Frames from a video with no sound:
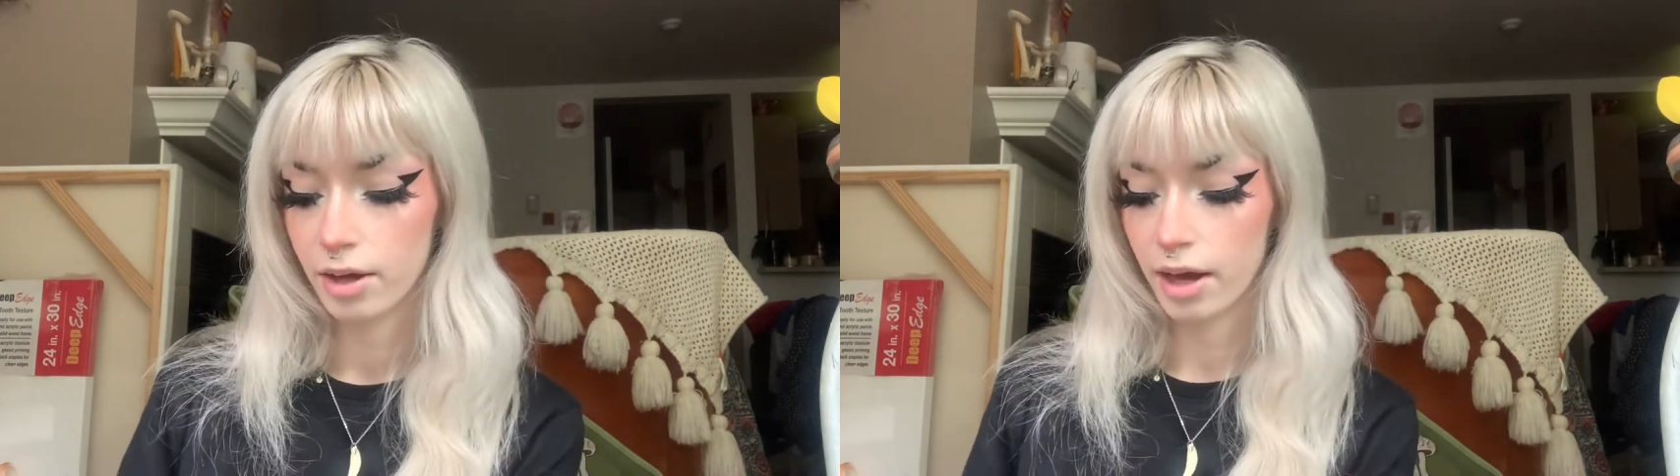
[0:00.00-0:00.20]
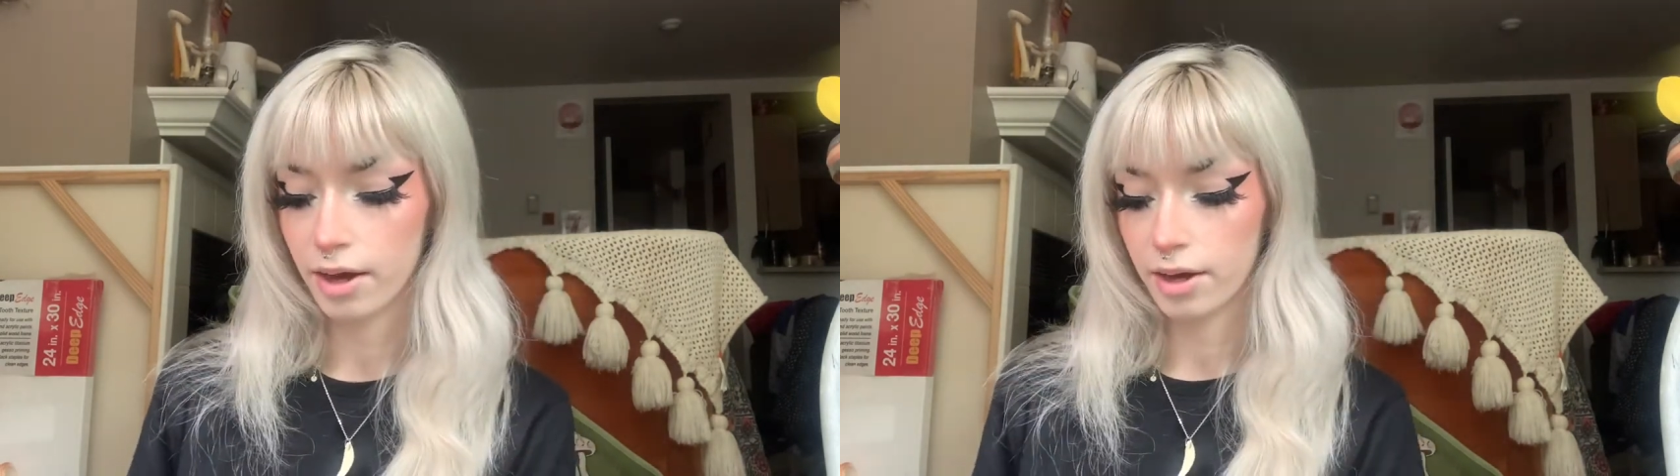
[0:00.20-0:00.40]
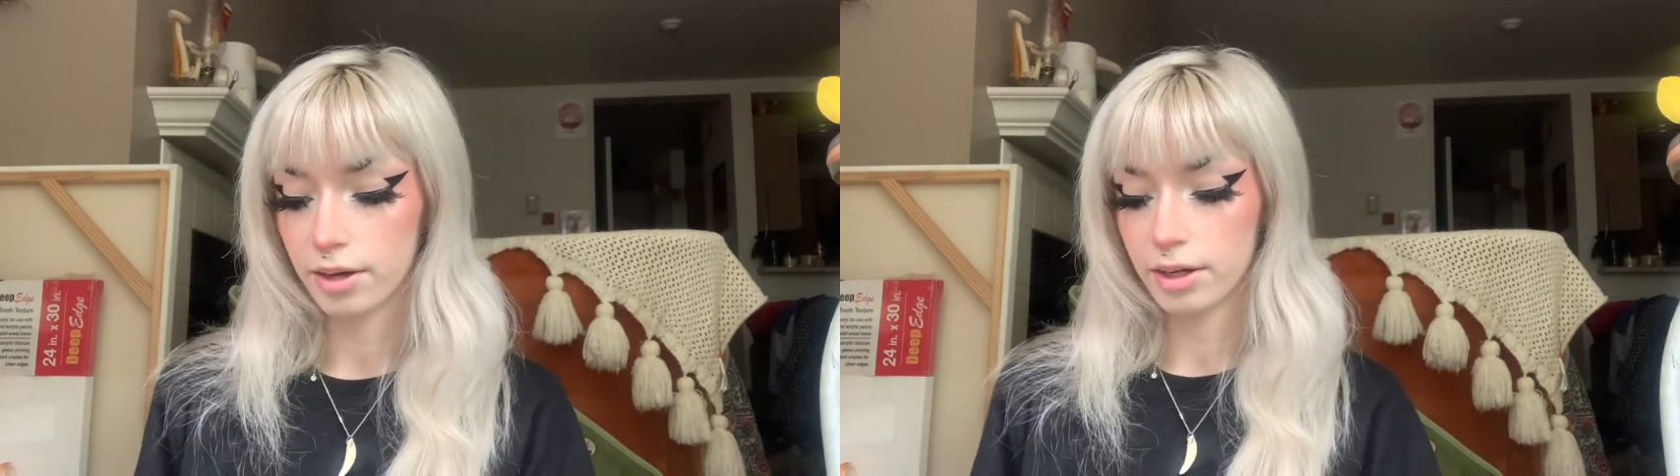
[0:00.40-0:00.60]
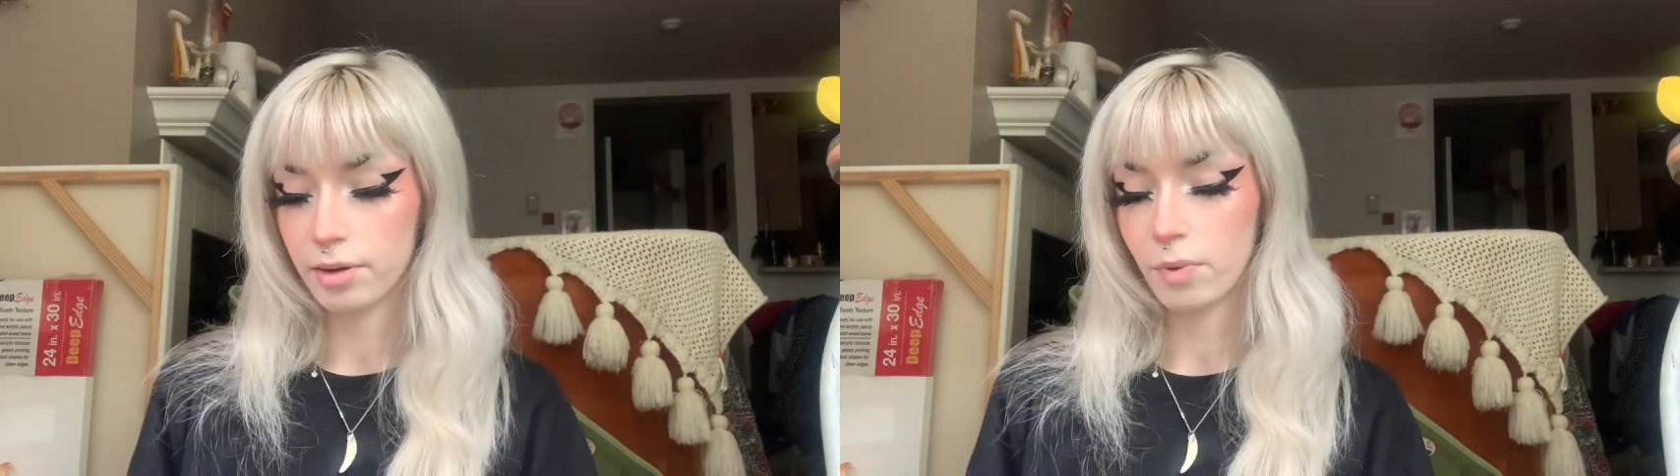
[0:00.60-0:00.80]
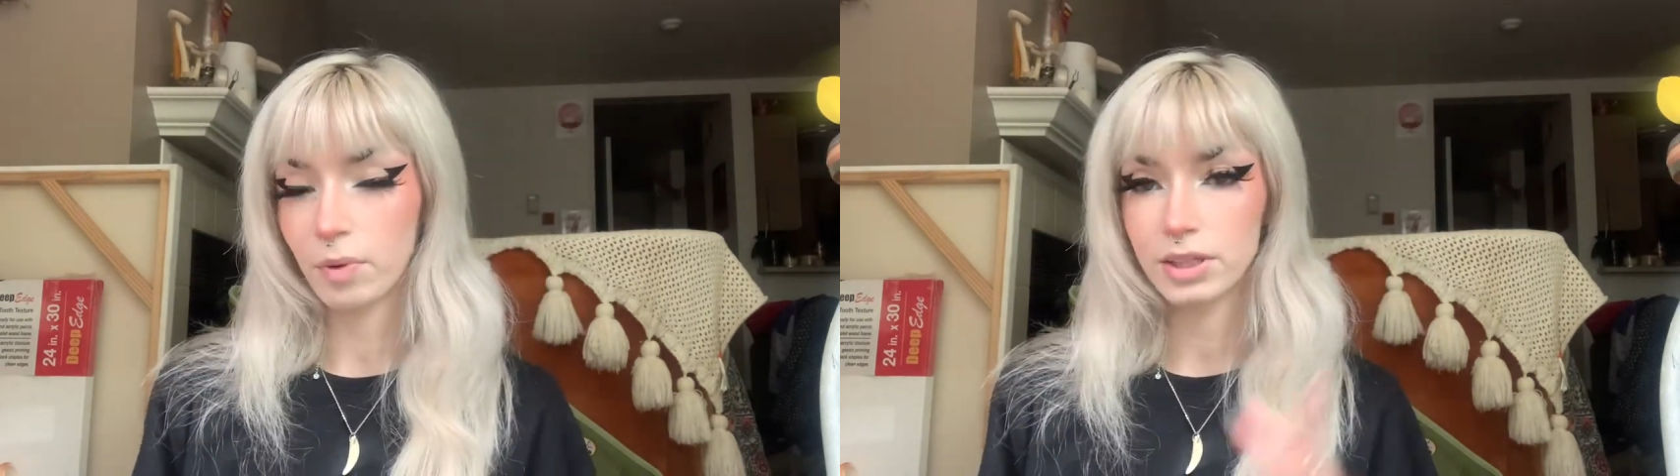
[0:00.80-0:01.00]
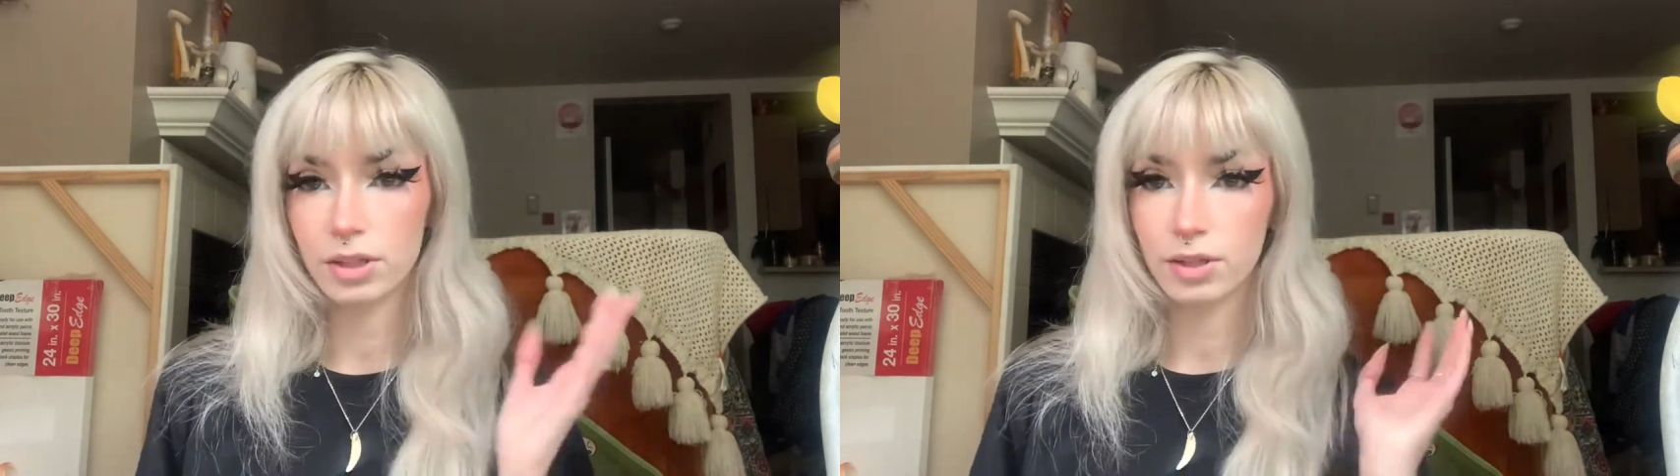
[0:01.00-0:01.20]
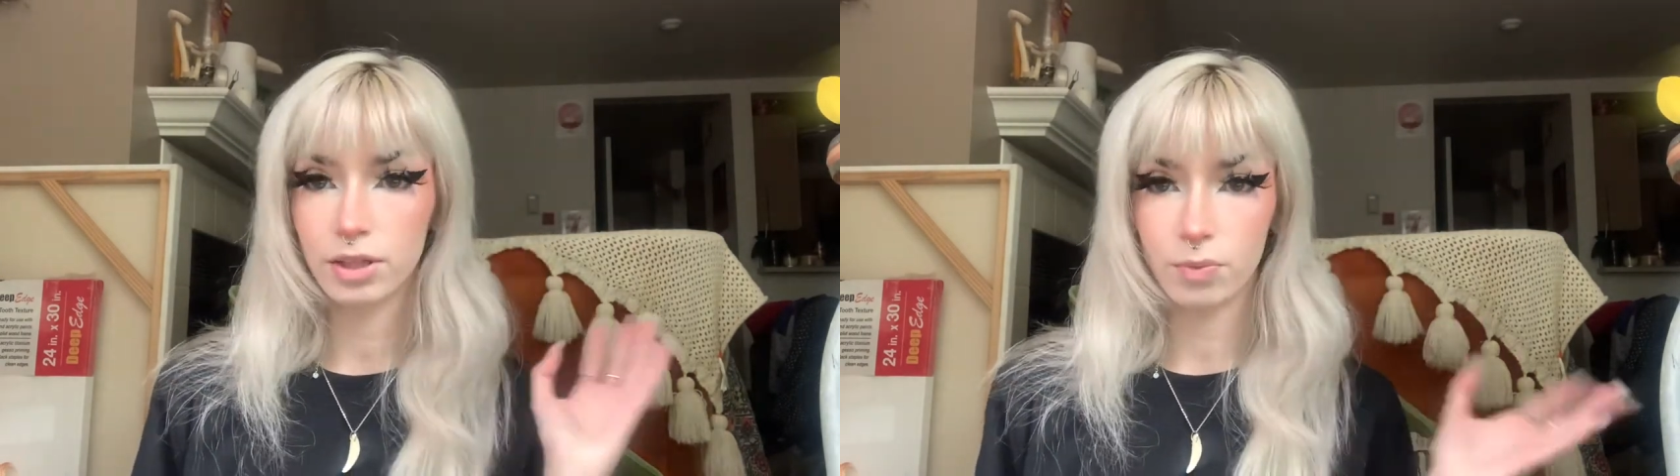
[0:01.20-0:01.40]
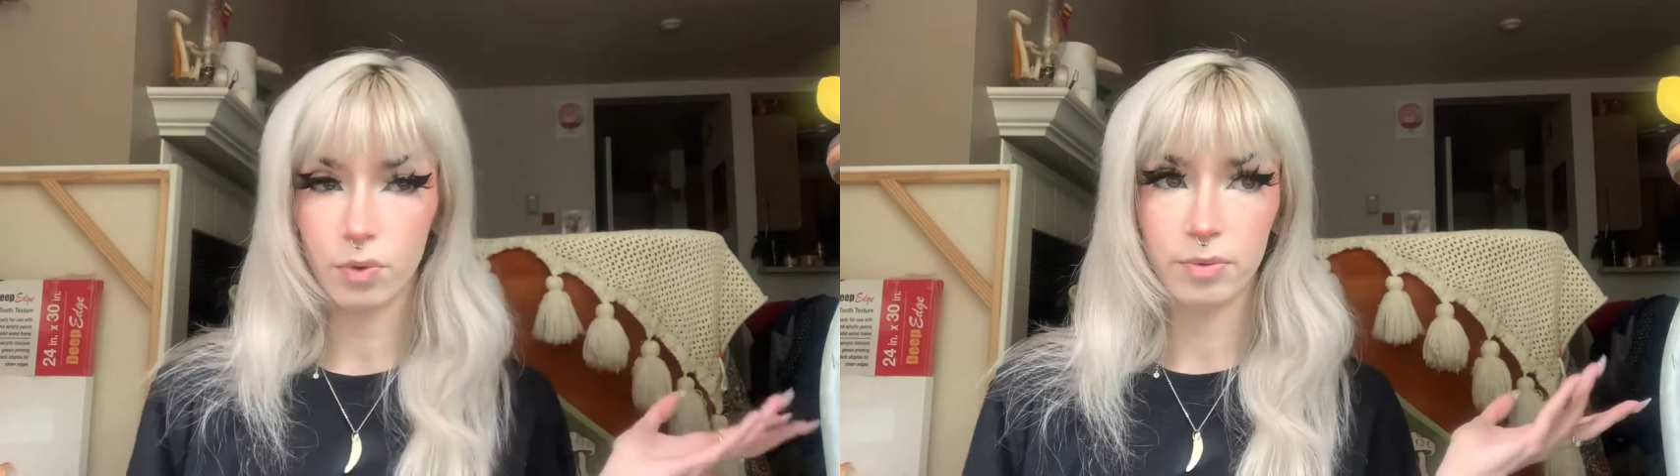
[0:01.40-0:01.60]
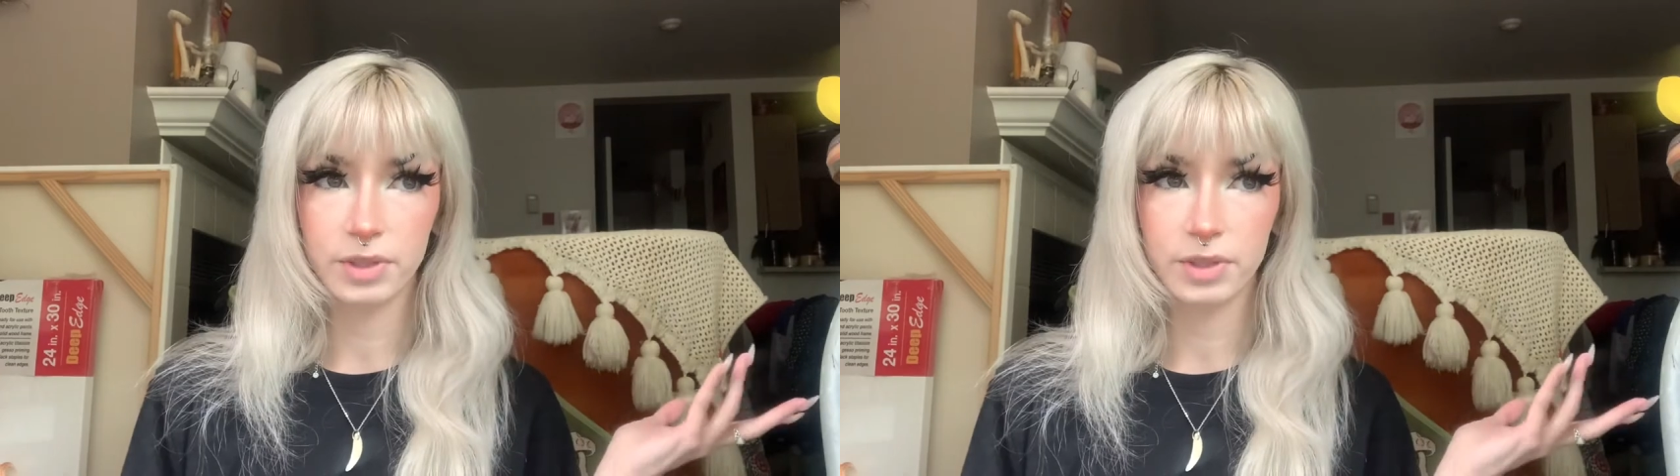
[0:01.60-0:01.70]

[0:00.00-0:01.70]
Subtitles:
and we went to the one